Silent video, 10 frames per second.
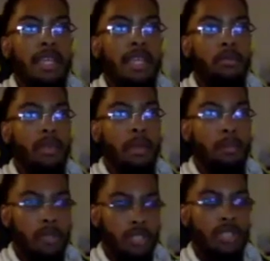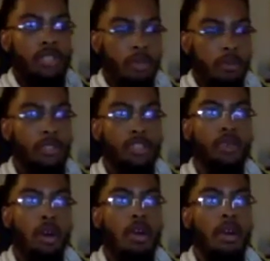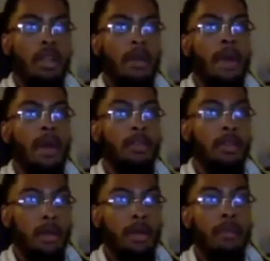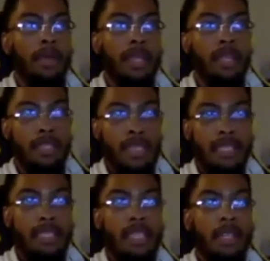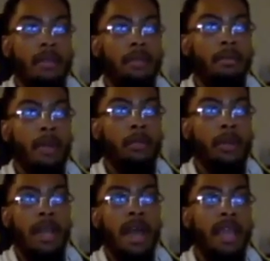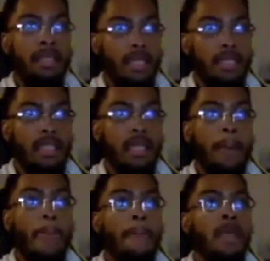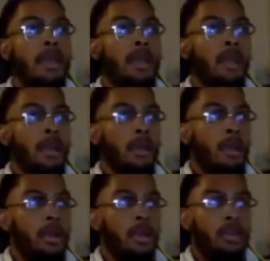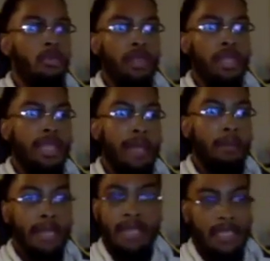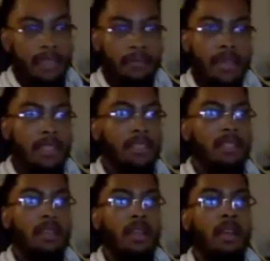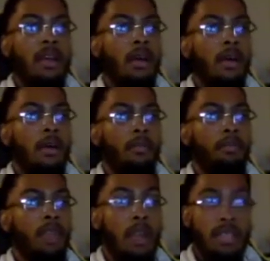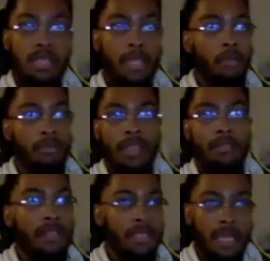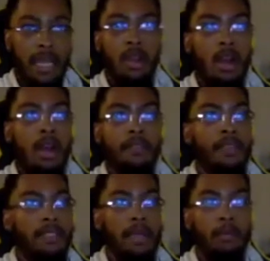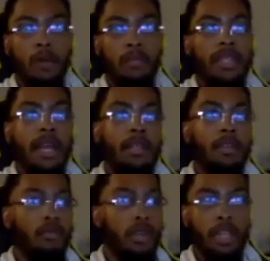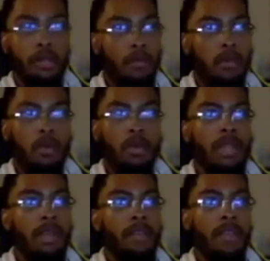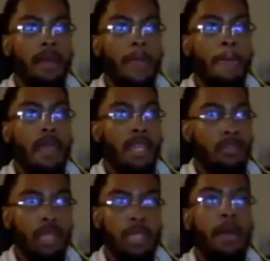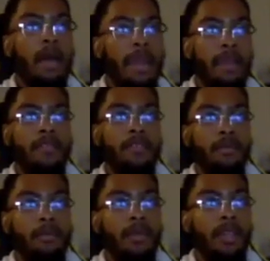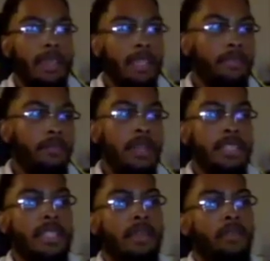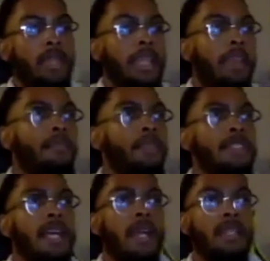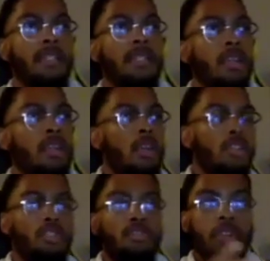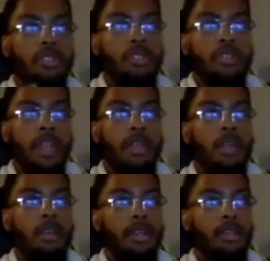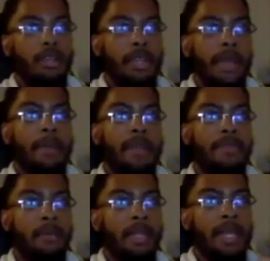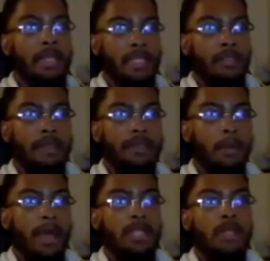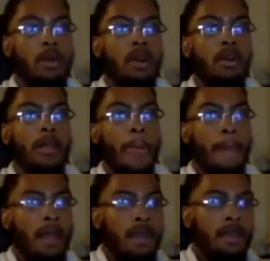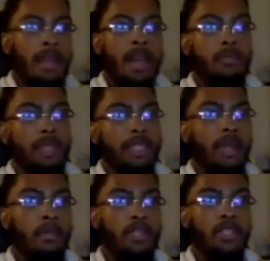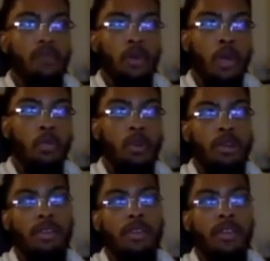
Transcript: they really push you hard about play intensity, playing with high intensity, really like playing defense. hustling on defense and offense, like both sides, running the floor and everything. It's really about effort. In France, they really emphasize structure. Like, okay, the game has to be like this. You have to pass the ball, not really that much of one on one.